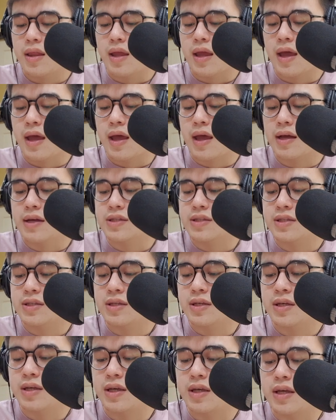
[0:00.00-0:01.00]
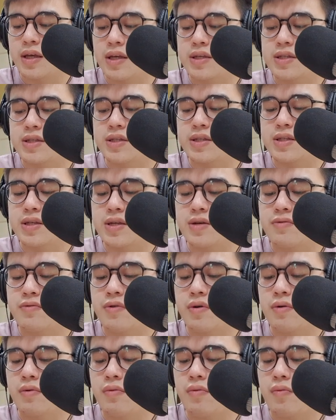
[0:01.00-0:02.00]
x is
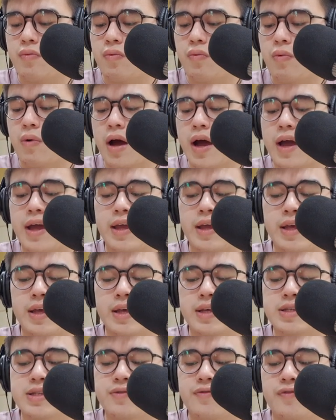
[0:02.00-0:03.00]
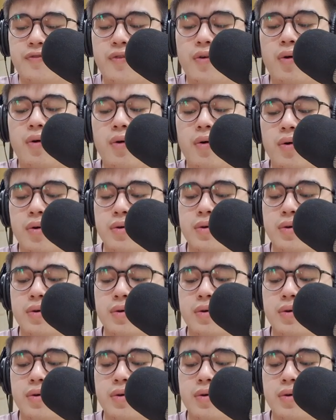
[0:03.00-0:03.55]
0, y is 4.